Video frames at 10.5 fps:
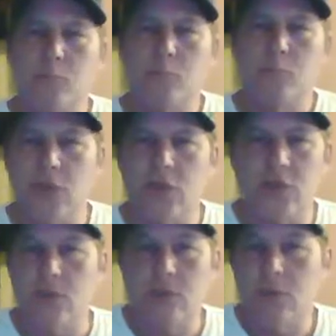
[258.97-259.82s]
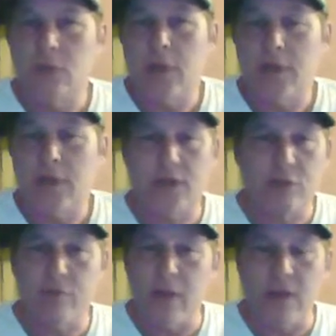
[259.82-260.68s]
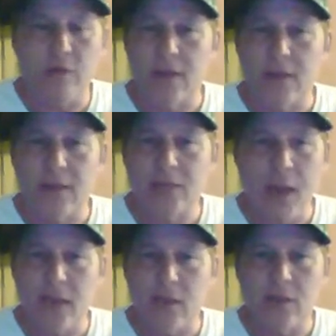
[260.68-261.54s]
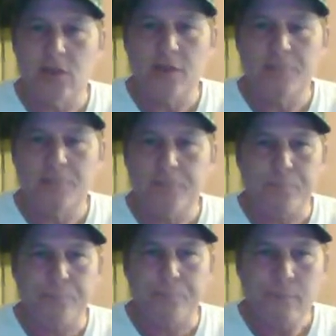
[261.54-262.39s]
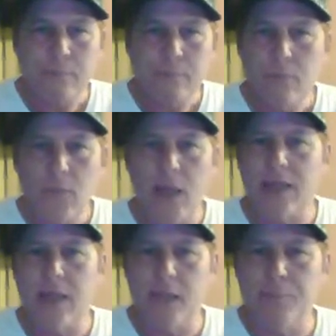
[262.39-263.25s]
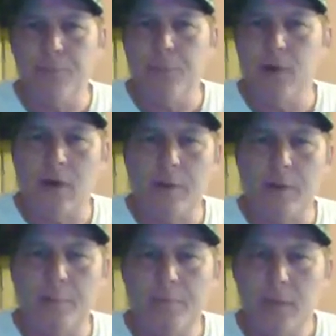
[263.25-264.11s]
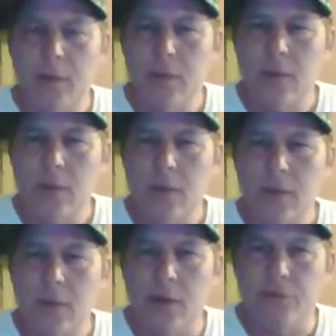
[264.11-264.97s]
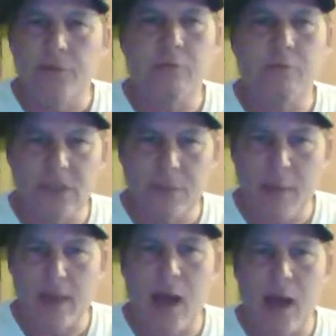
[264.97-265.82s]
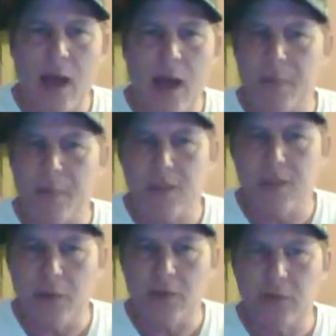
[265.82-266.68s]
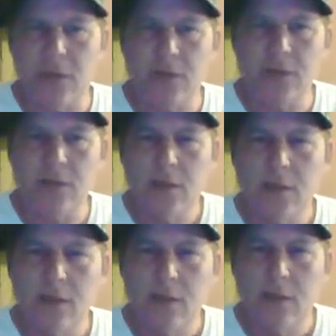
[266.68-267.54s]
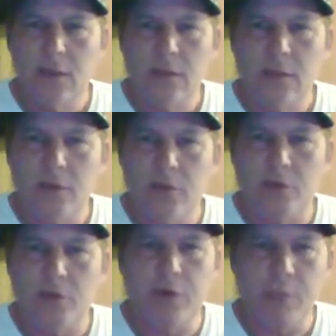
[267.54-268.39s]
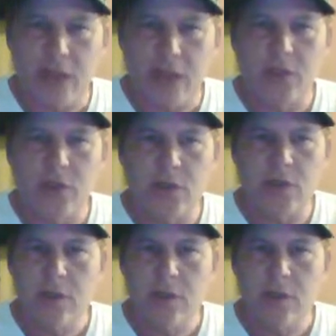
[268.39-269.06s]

which is it gets great gas mileage. I keep the breeze in my car to make it smell nice, for the passengers.